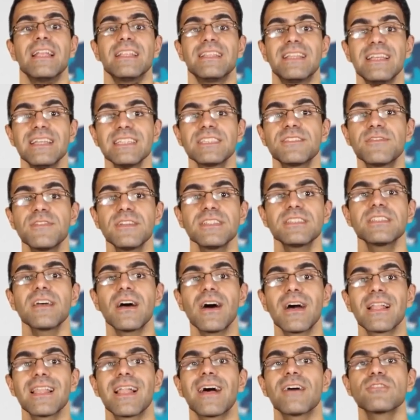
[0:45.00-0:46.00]
This visa
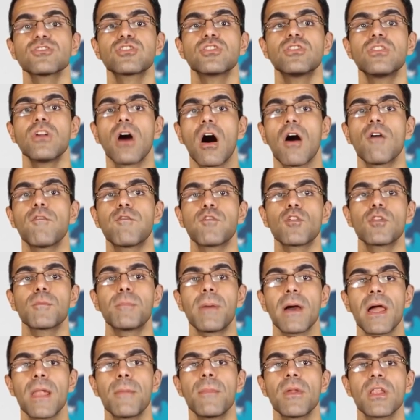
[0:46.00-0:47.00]
allows lawful
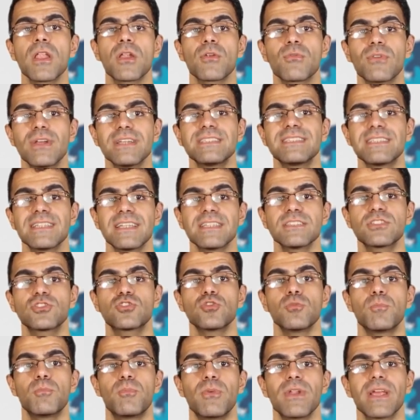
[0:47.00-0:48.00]
permanent residents
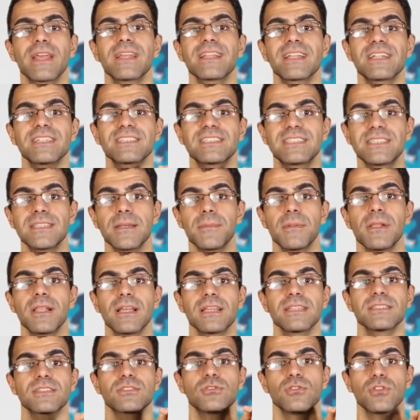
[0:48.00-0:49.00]
to bring their
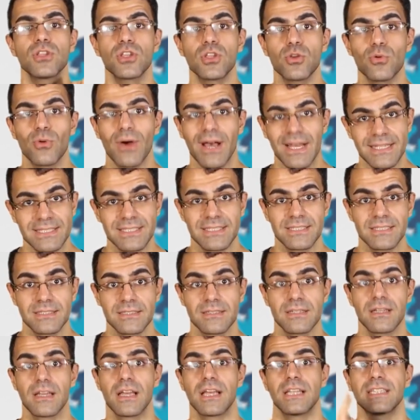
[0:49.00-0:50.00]
siblings to the US.
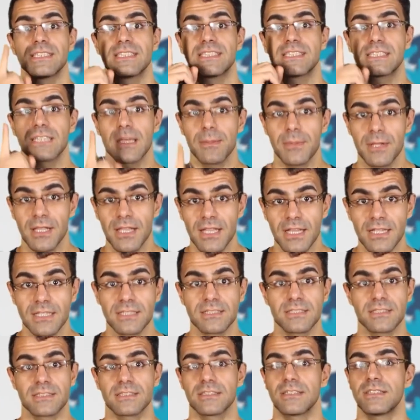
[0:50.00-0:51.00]

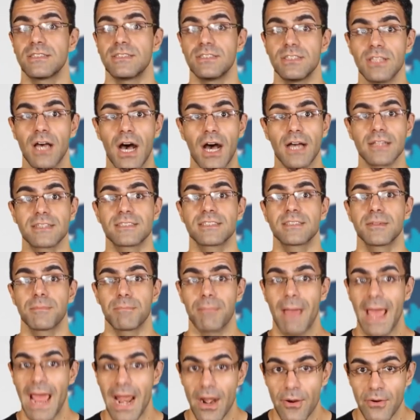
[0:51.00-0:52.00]
Siblings, not
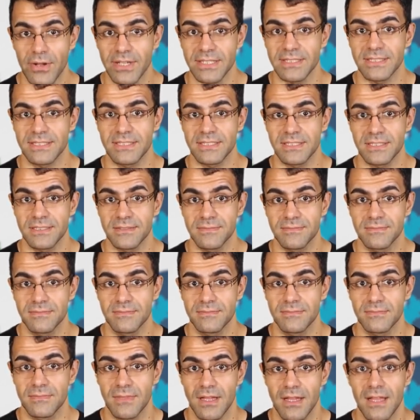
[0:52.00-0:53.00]
parents.
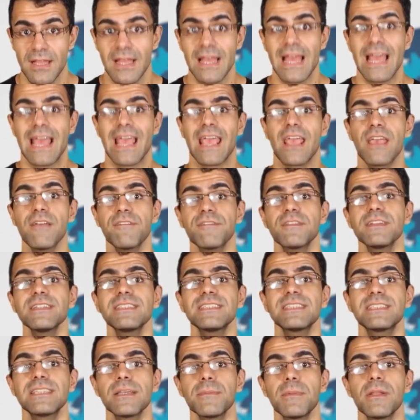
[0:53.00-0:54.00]
If the
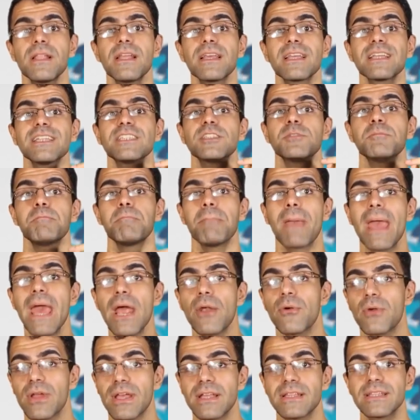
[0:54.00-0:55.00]
sibling is
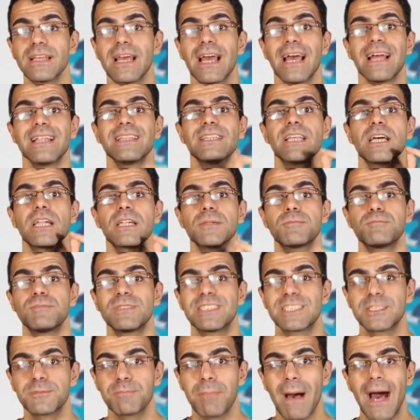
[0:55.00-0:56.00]
married, their
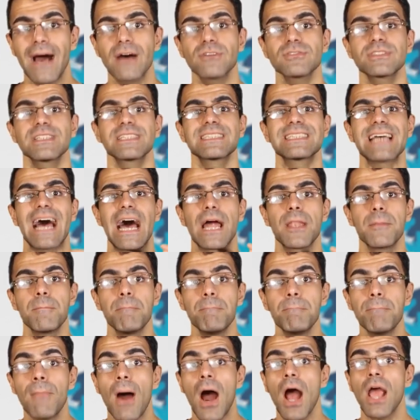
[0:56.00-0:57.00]
spouses
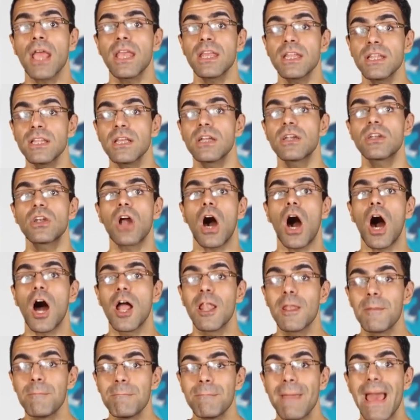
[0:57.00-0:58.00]
and minor
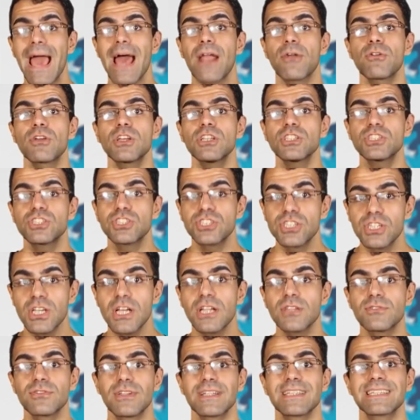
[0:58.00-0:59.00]
unmarried
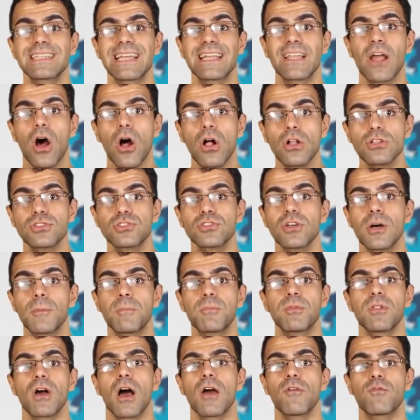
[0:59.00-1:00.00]
children can also
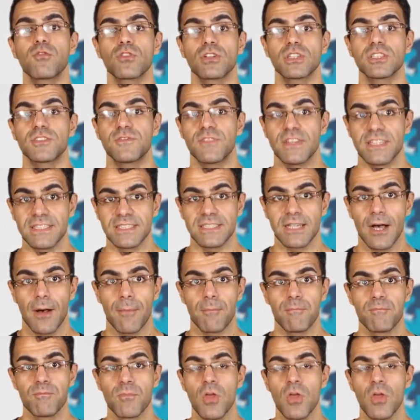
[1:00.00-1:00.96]
apply for this visa.